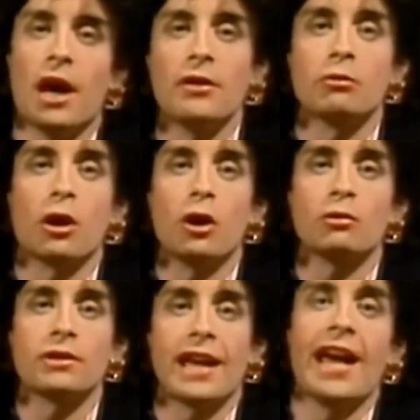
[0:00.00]
when I'll be on the
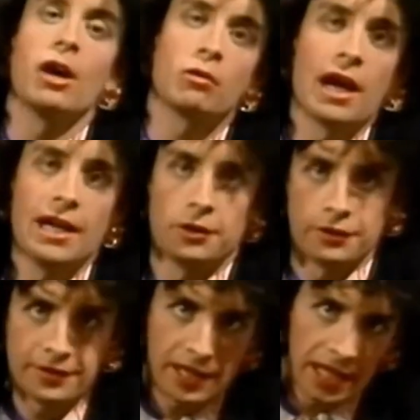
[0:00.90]
road with the Hell
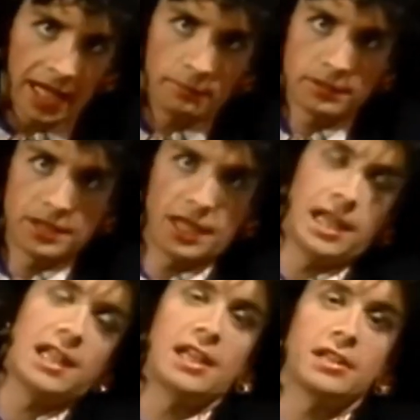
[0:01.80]
Riders. I would
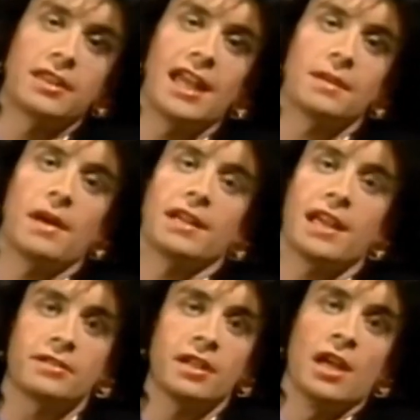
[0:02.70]
uh, like to thank my
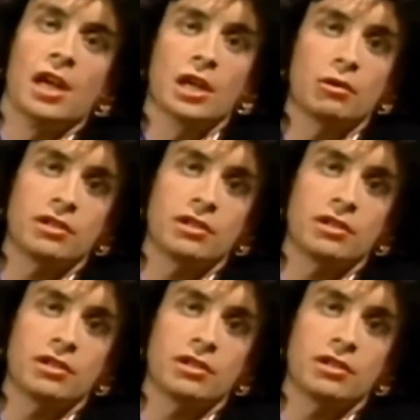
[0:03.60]
guest,